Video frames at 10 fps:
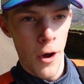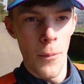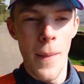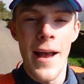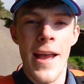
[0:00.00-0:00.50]

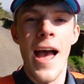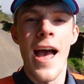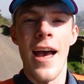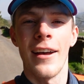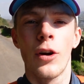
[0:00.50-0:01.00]
on
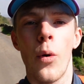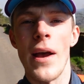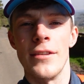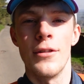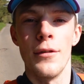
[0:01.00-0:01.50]
my
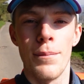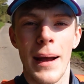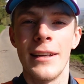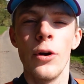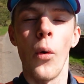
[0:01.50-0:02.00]
quest of
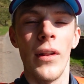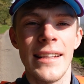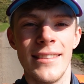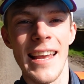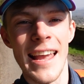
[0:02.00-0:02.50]
bagging all
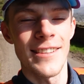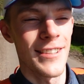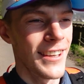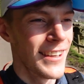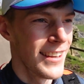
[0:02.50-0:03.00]

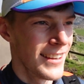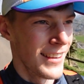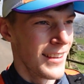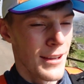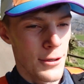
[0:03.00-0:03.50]
88
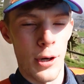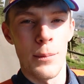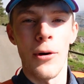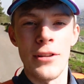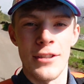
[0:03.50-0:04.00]

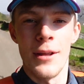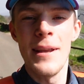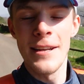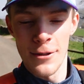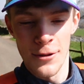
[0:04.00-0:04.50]
trig points in the
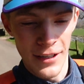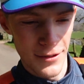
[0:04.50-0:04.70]
Peak District.